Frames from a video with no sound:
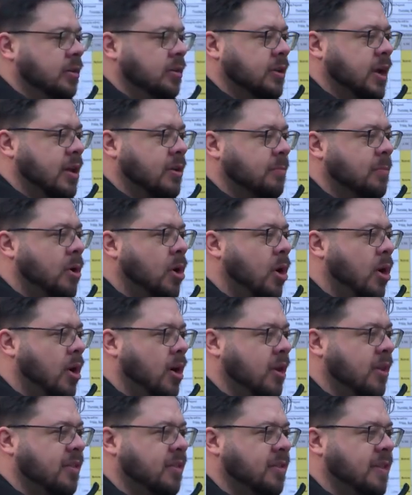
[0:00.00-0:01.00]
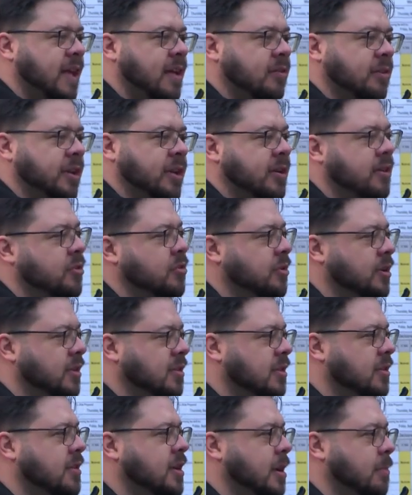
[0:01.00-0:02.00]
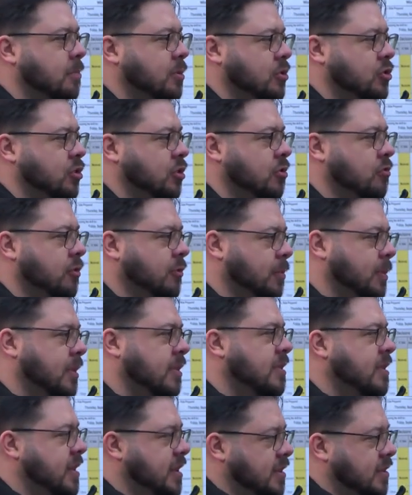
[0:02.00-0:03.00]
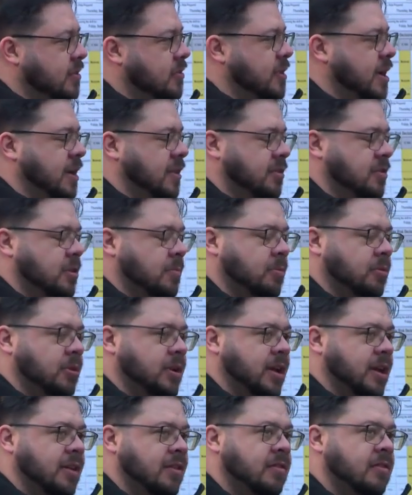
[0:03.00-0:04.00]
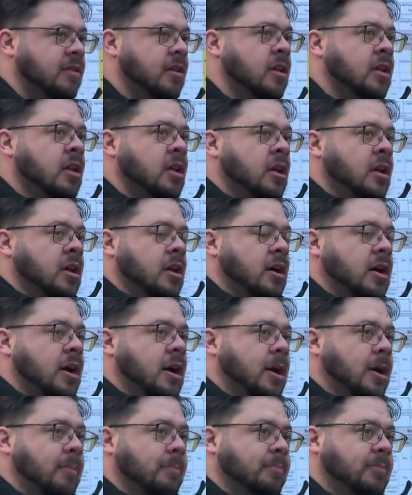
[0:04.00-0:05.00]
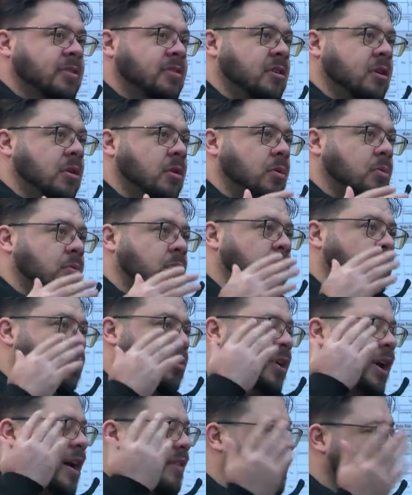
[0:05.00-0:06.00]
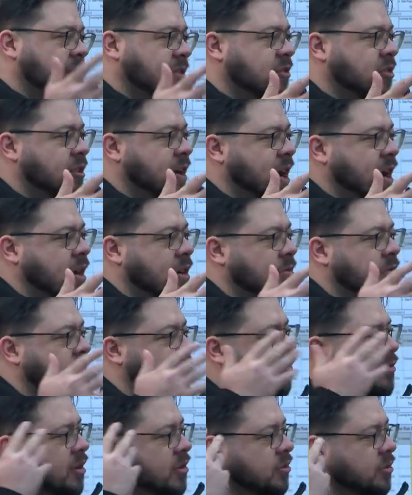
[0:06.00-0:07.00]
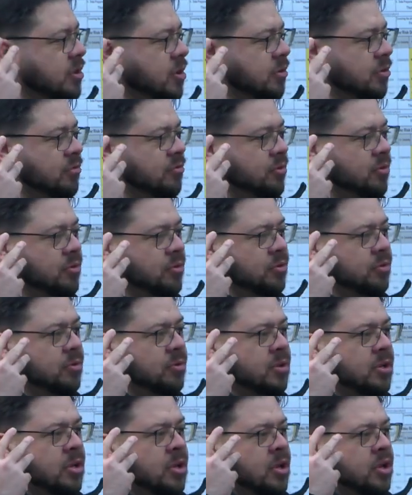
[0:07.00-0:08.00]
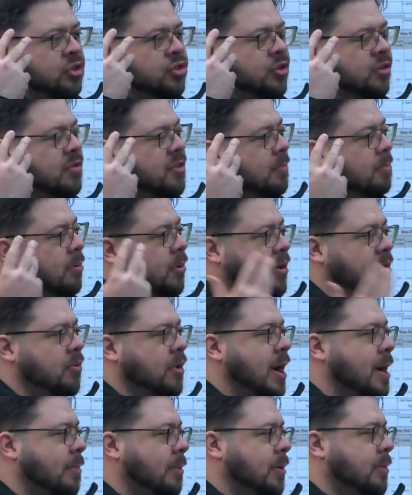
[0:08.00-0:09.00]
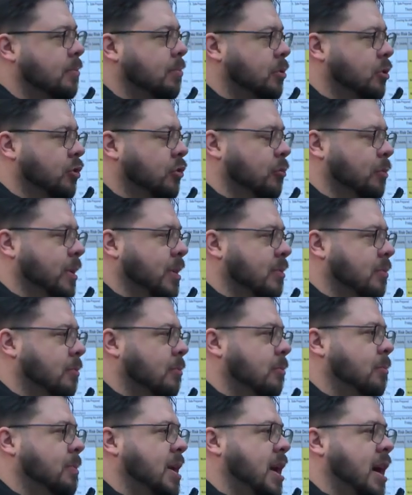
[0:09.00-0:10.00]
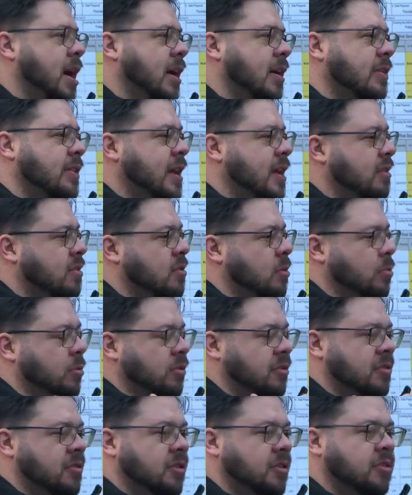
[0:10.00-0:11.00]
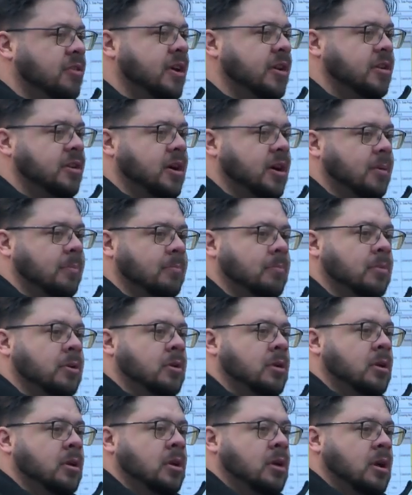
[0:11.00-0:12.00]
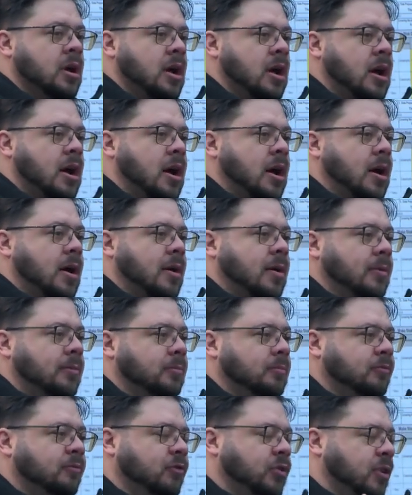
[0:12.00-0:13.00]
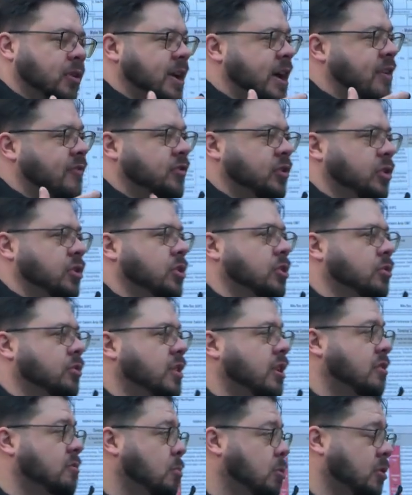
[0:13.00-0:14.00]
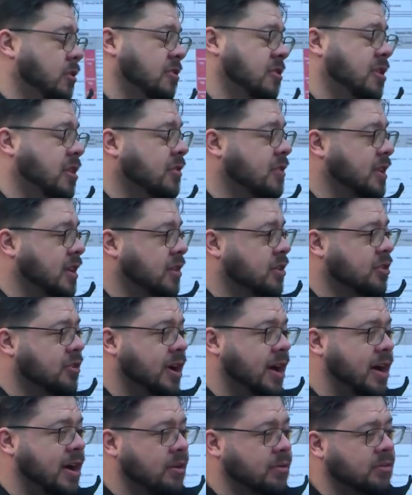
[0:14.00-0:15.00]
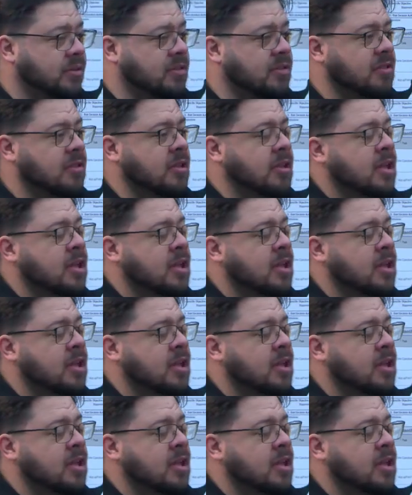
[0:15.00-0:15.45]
kind of pause that increase in temperatures we've been seeing the last couple days. So we'll have these clouds, the front will go through, should see pretty rapid improvement behind that, so we'll still end up for an afternoon that's more sun than clouds.